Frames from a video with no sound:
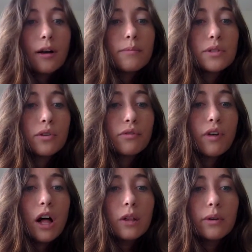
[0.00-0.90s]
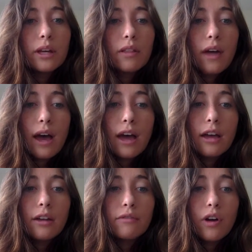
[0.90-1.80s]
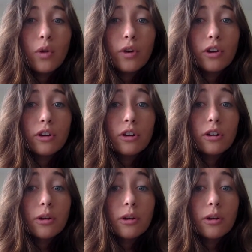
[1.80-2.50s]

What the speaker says: So following that and following your